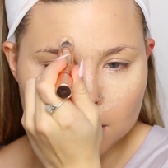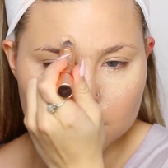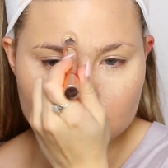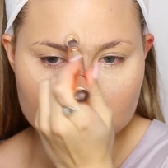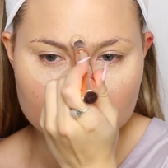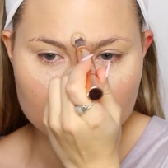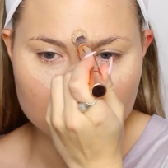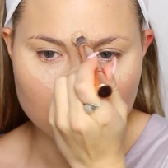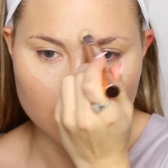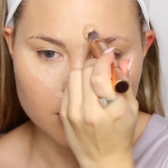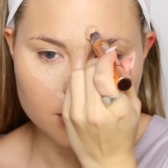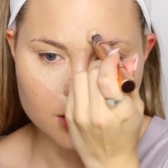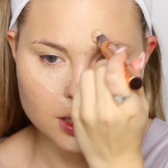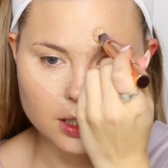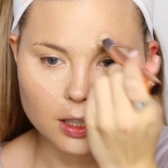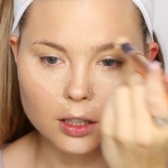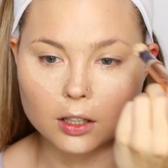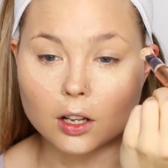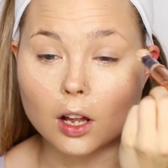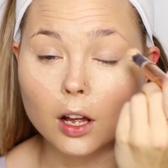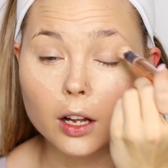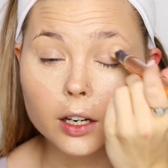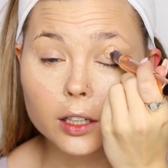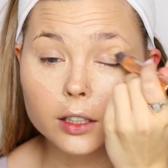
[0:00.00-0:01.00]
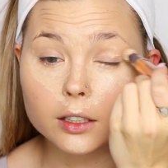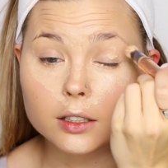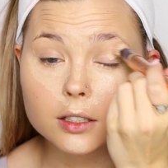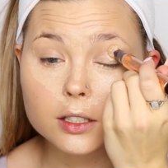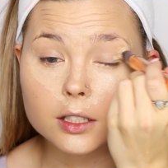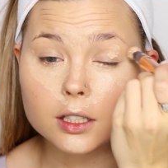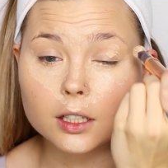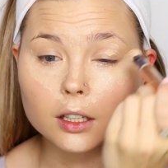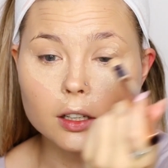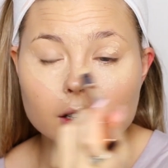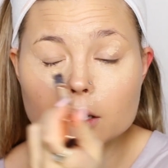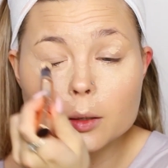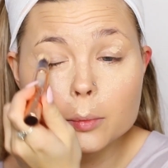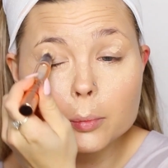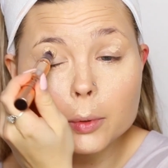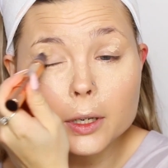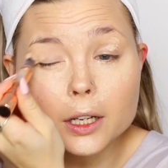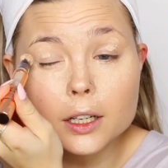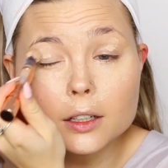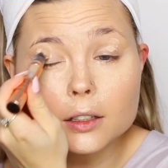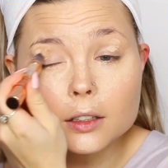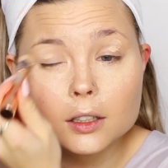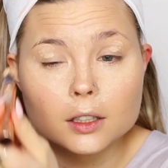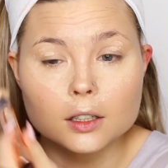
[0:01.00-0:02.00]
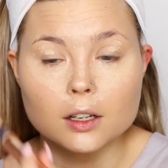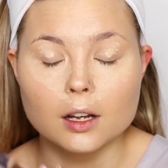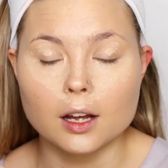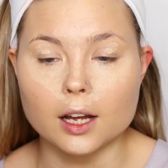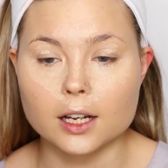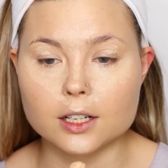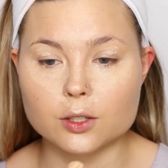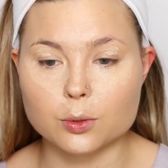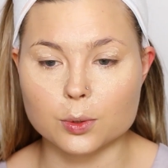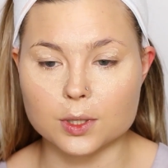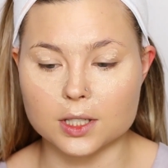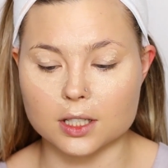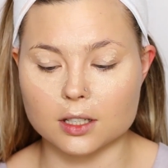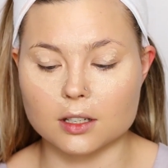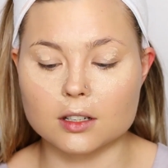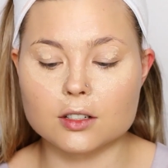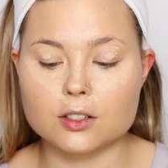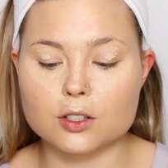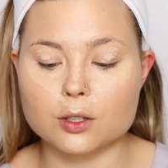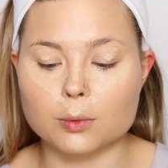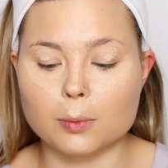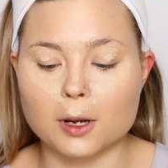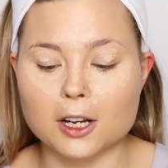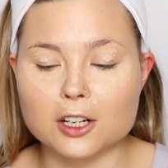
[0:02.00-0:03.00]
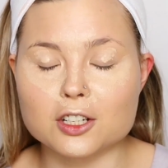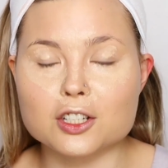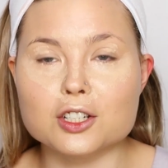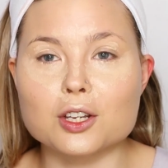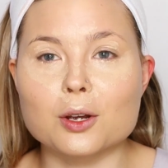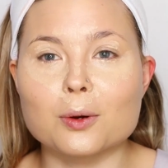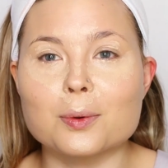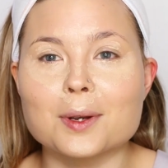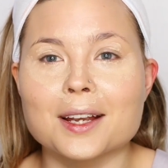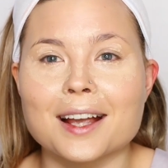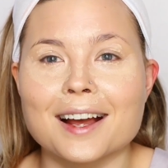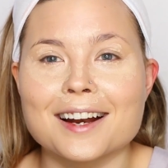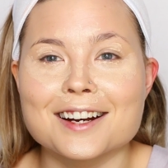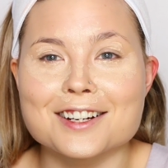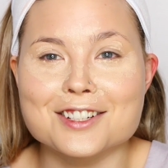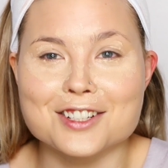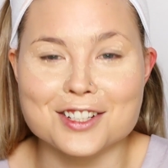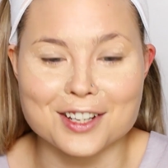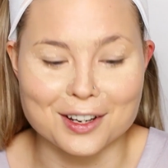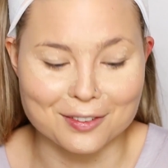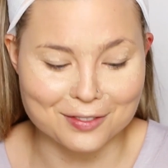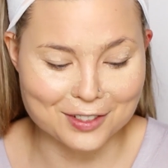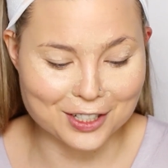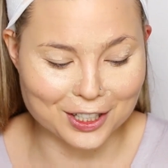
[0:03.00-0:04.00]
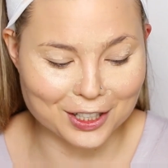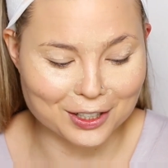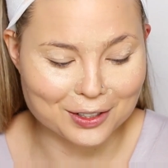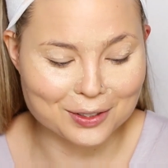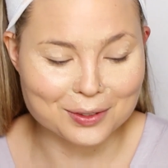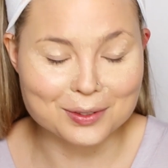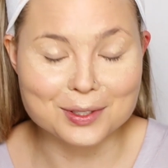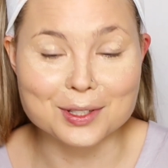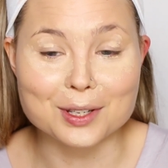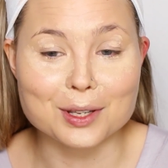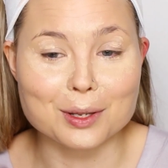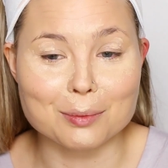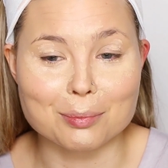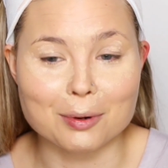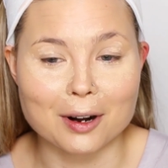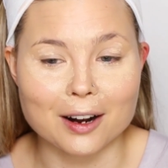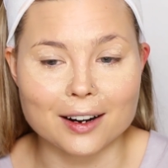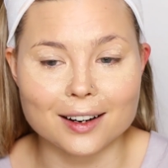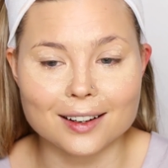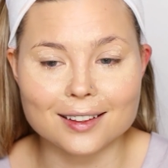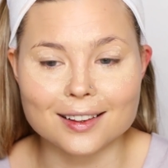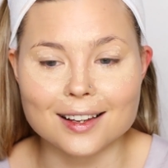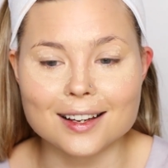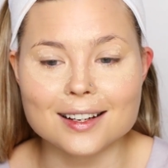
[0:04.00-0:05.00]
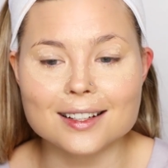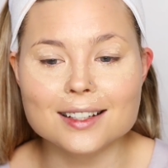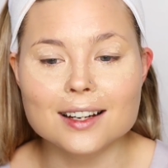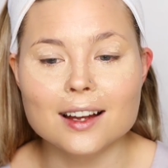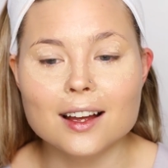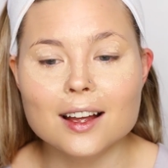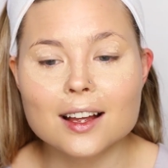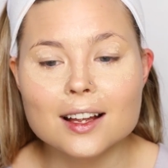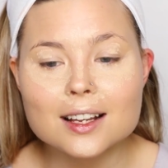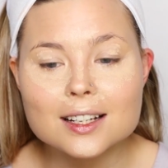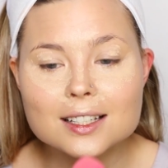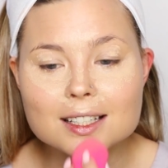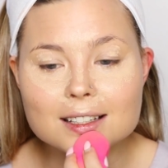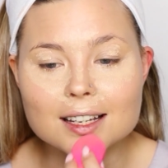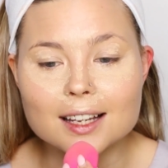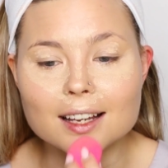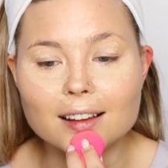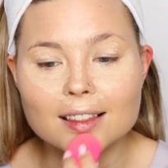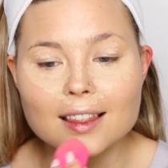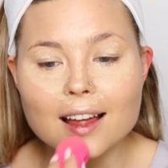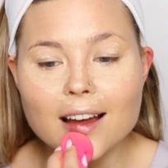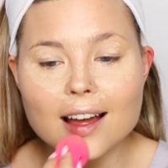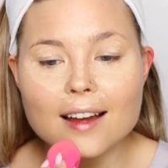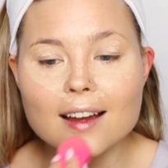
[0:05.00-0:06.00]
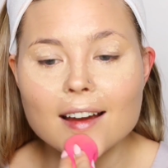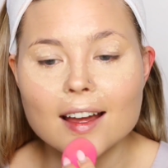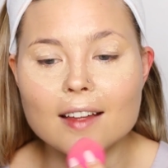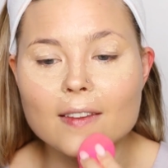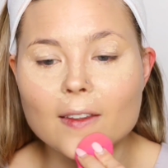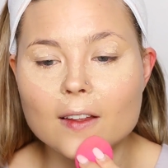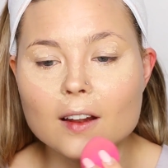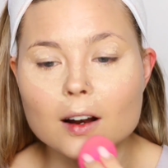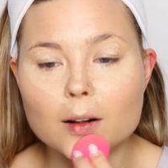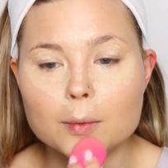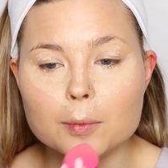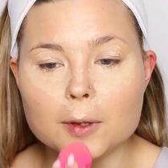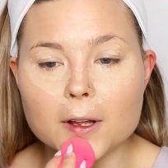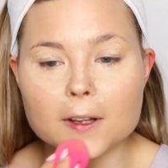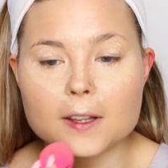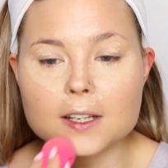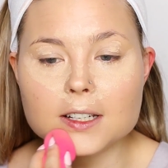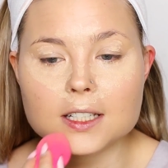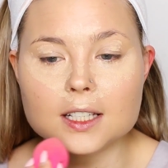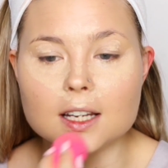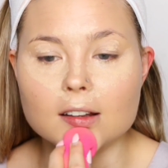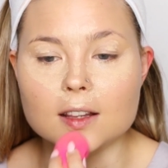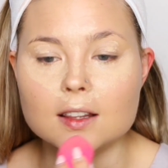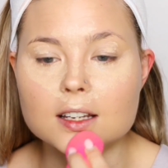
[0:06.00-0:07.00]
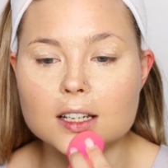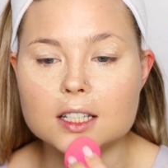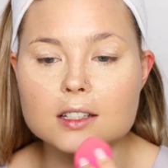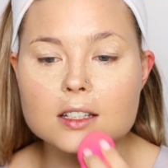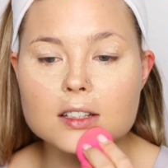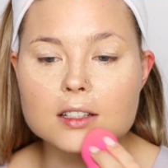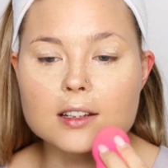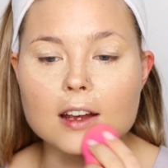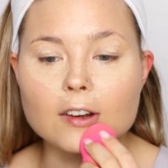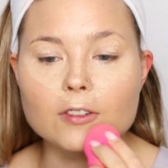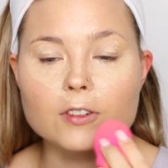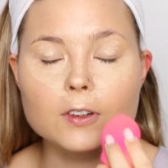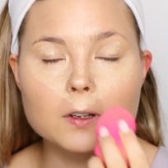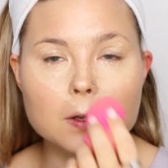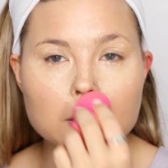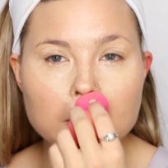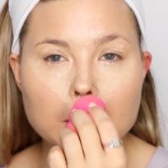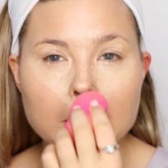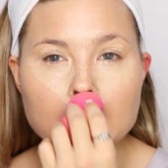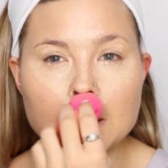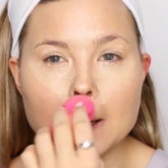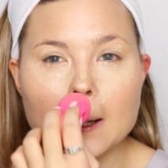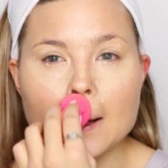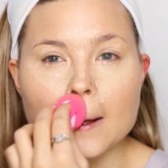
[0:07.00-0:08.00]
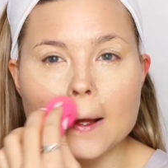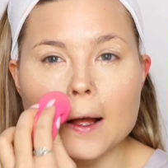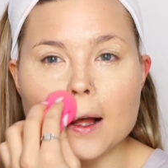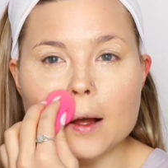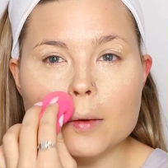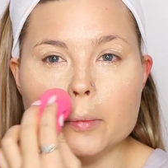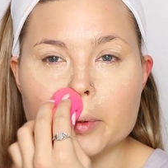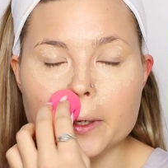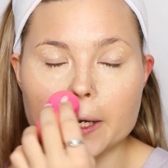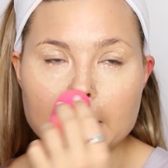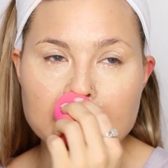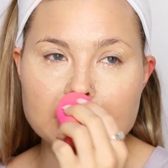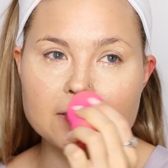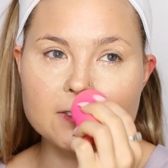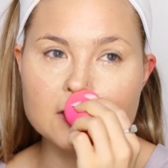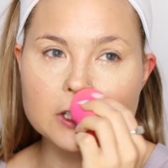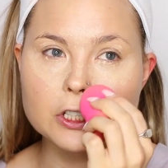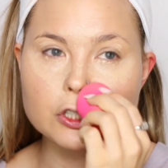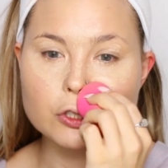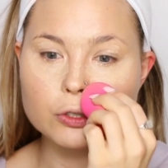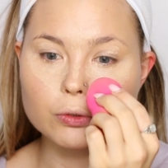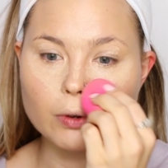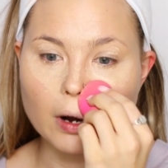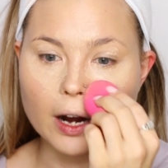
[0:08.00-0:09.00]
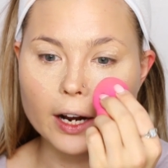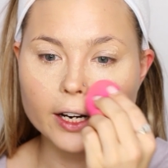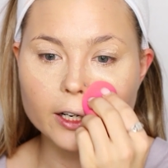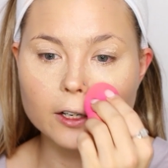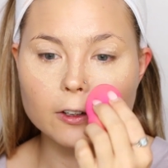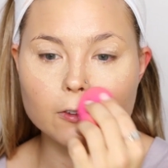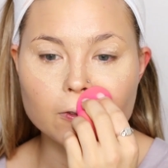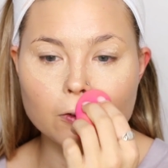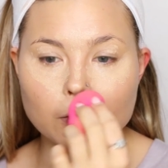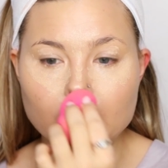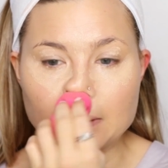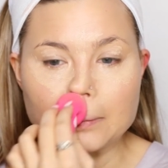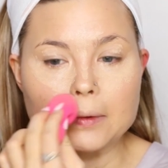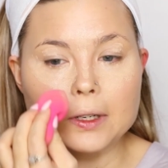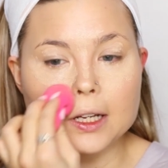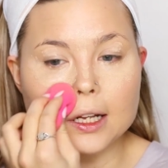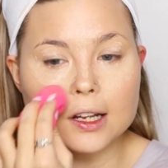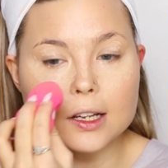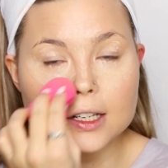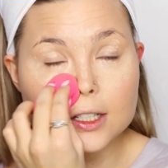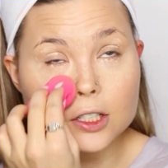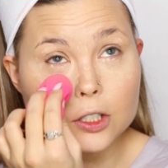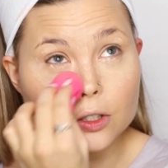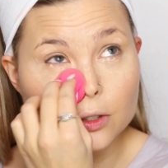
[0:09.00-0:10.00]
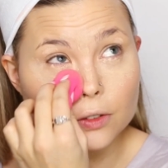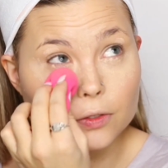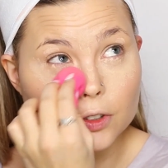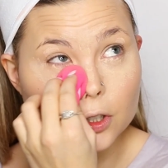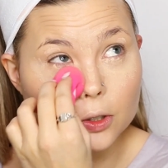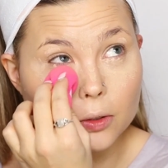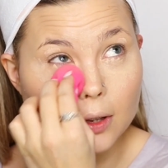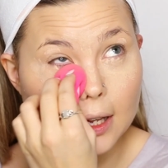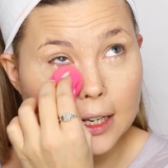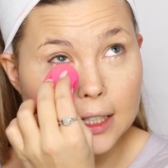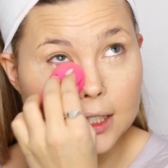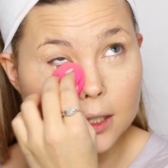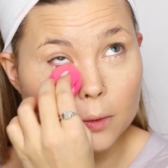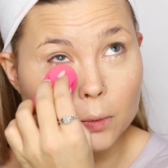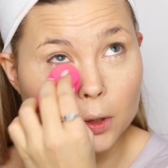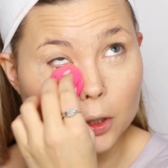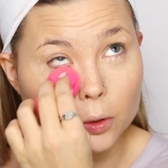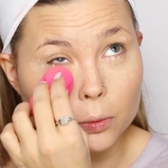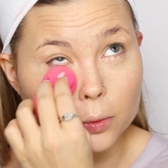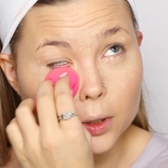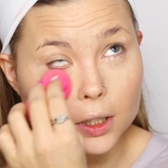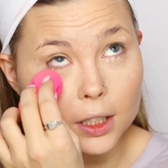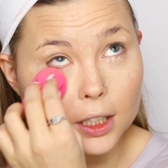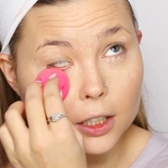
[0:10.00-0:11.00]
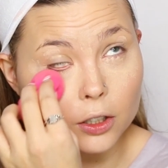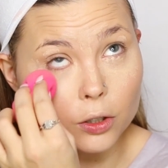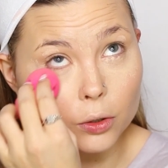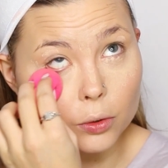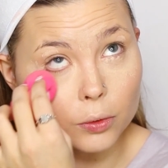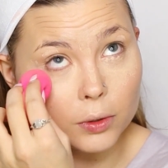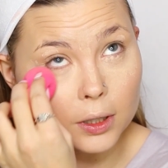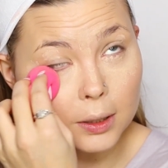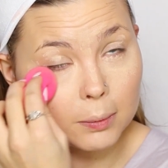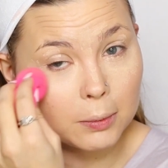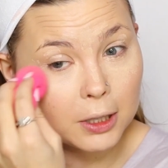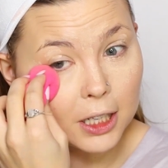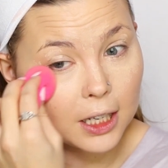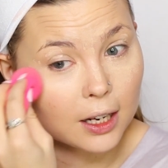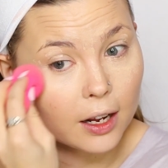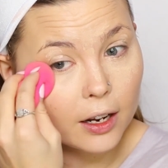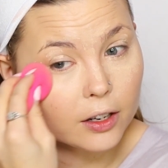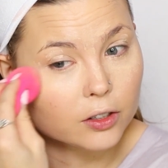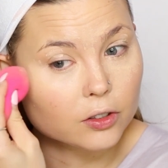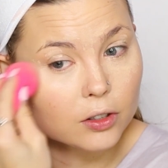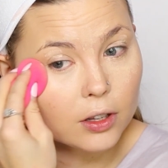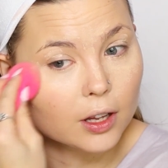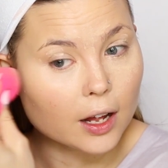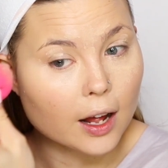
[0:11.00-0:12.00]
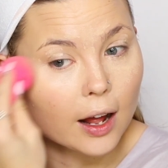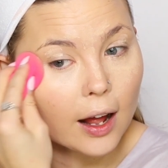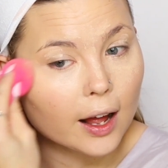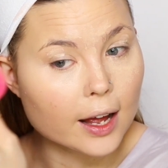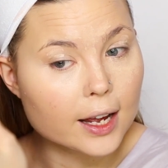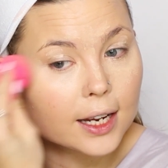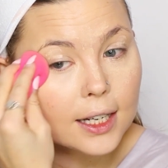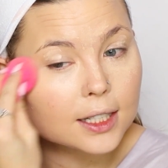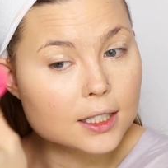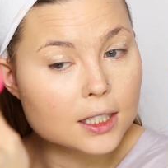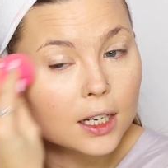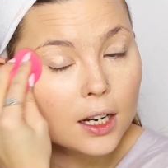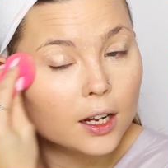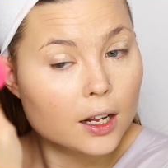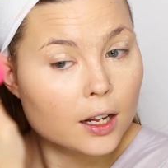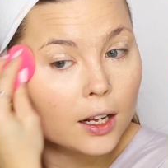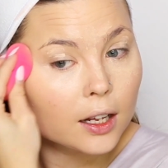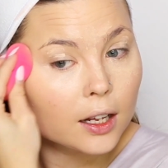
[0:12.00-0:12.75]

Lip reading: This is honestly a lot of concealer, but I twisted it too much, so we kind of just have to use the product that's like that, and then I'll blend this in. This is definitely a bit of a drier formula, so if you like something really creamy under the eyes,